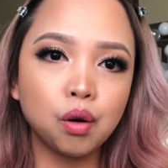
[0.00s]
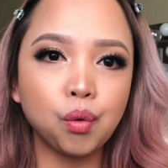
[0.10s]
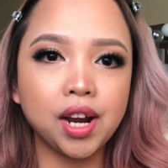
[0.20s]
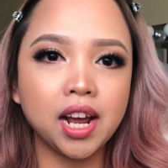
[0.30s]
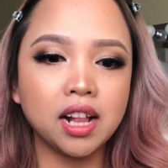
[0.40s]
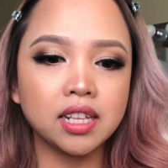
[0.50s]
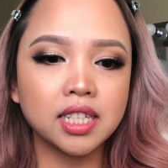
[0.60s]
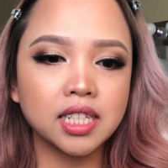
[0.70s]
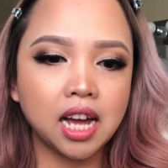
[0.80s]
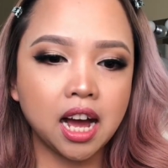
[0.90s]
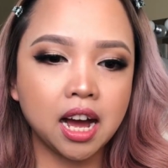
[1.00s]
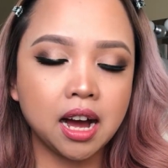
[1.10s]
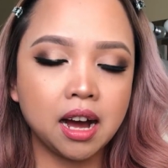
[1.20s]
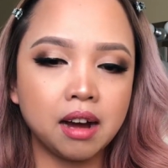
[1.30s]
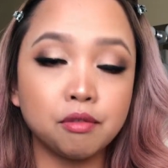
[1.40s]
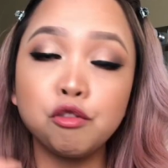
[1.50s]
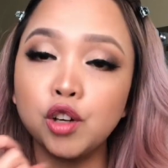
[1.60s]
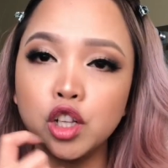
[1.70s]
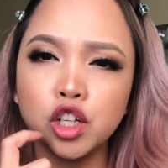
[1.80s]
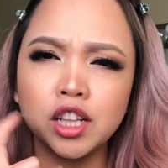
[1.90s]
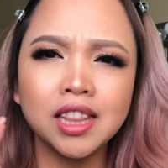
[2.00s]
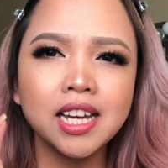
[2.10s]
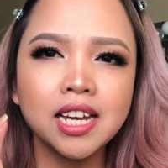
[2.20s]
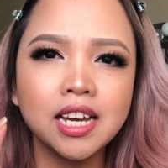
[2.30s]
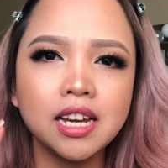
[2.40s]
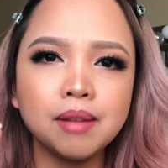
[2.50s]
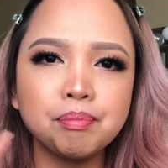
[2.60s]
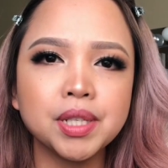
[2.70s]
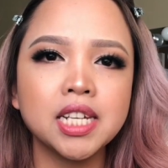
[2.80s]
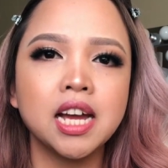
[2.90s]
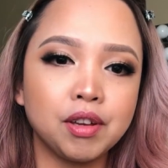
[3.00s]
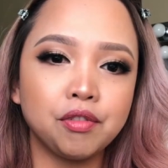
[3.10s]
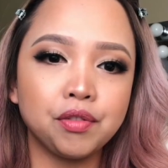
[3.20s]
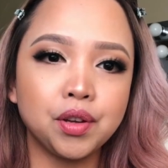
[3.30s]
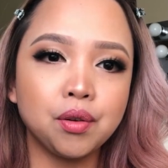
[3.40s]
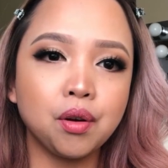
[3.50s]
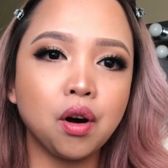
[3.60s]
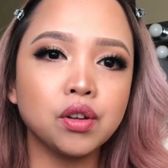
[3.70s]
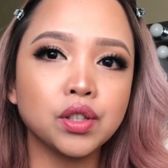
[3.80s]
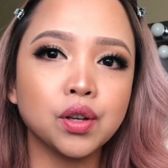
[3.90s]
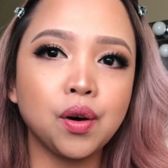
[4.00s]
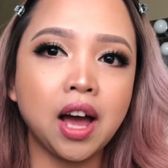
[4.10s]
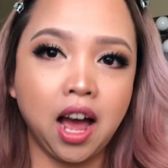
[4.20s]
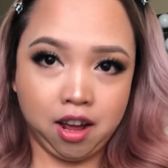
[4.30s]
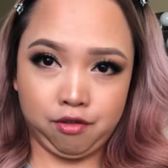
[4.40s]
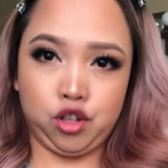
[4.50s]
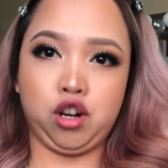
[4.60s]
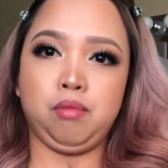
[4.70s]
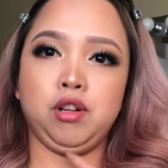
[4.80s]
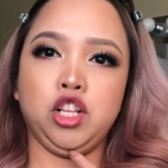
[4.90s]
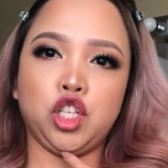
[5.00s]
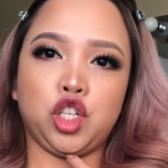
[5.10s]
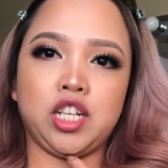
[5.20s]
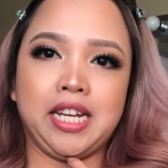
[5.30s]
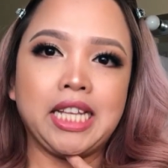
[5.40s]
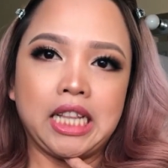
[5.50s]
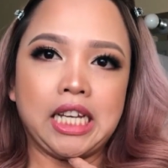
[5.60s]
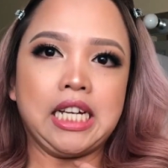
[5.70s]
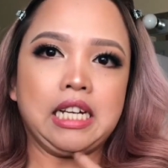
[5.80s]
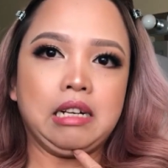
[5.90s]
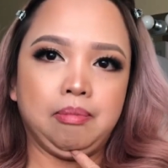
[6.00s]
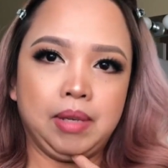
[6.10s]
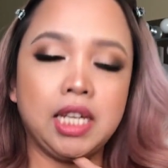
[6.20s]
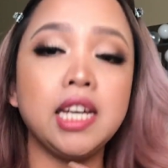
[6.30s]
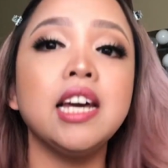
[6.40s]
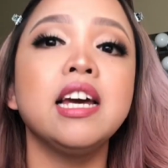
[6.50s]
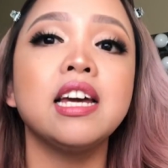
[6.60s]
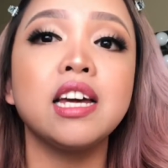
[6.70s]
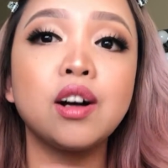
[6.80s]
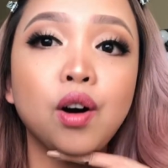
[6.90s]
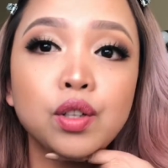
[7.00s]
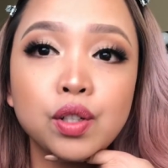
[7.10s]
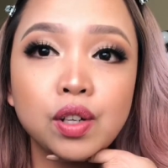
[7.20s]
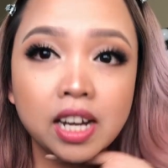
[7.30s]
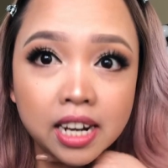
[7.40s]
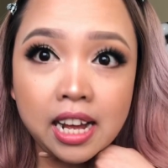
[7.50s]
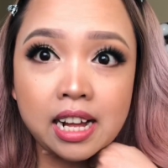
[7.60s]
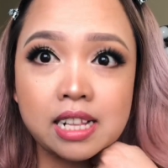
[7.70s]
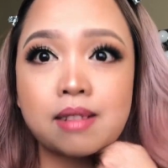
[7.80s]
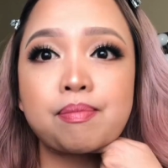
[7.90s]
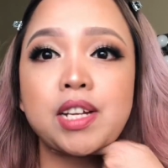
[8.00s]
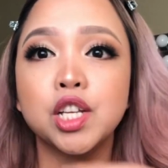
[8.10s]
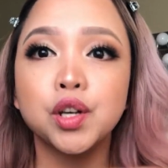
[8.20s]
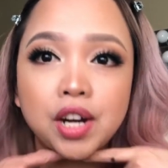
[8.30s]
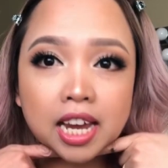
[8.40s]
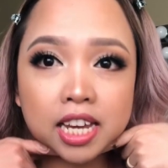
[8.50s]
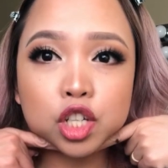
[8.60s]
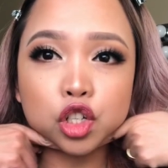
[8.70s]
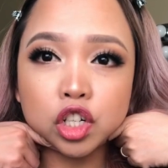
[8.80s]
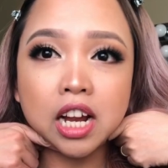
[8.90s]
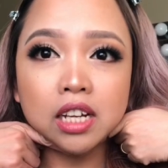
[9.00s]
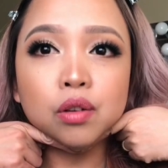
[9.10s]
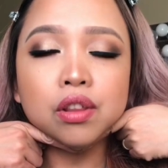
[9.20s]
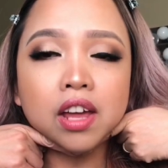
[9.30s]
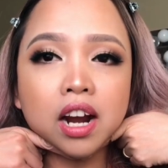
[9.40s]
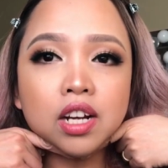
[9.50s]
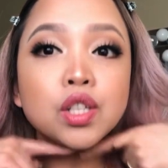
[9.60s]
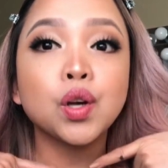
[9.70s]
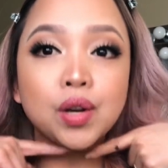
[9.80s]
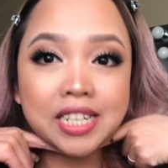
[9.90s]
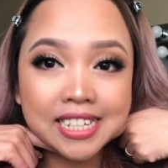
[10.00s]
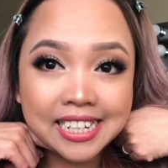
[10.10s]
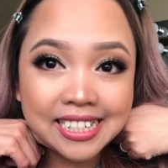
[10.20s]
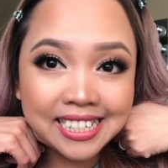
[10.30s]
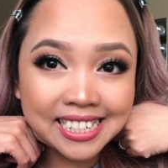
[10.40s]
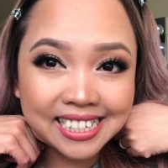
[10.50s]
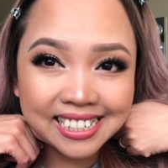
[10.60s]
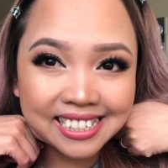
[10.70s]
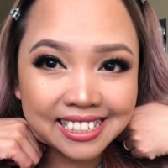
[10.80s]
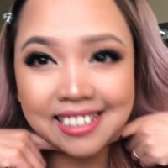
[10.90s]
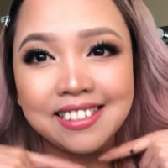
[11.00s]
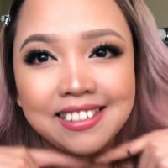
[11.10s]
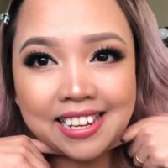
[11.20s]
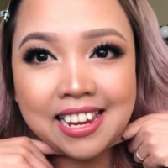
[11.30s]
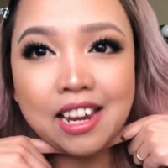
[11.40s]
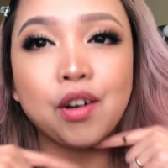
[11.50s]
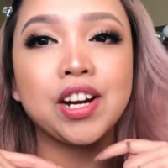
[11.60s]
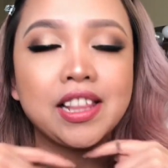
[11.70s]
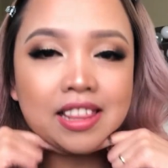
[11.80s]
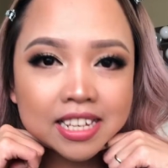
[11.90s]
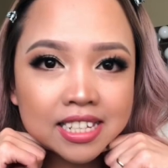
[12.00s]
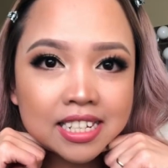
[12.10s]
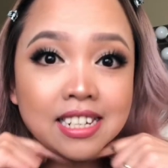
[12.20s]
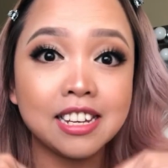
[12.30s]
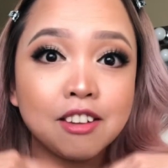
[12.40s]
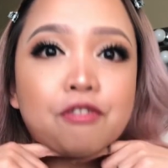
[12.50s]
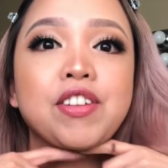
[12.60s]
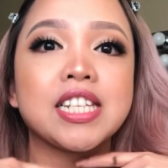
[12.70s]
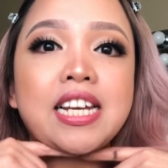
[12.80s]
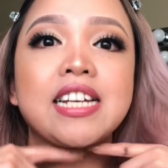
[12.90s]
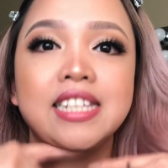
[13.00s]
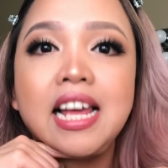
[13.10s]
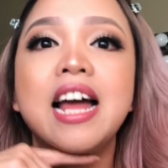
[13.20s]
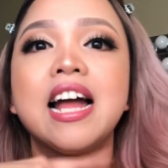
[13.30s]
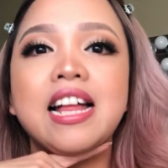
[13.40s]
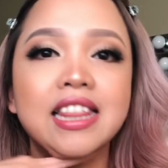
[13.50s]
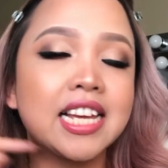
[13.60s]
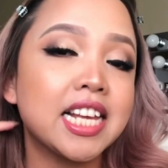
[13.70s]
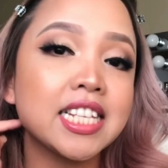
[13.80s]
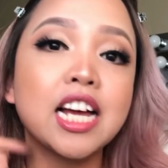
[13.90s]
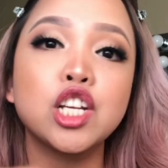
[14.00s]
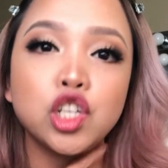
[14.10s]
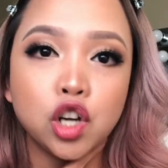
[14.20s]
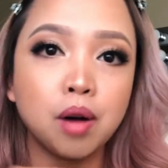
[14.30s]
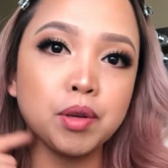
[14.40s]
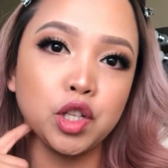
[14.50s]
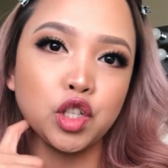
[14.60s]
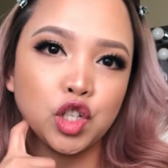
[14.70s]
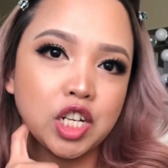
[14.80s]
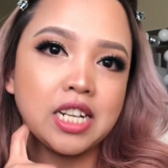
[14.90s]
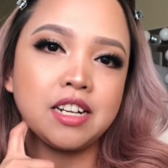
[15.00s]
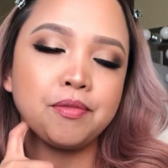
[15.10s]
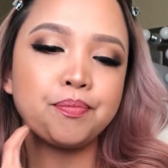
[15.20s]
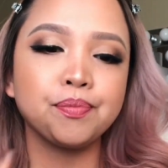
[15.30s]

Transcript: What else? Fuller lips. If you also have double chin like me, it also gonna help and create shadow there, so it doesn't see, or it doesn't emphasize this double chin.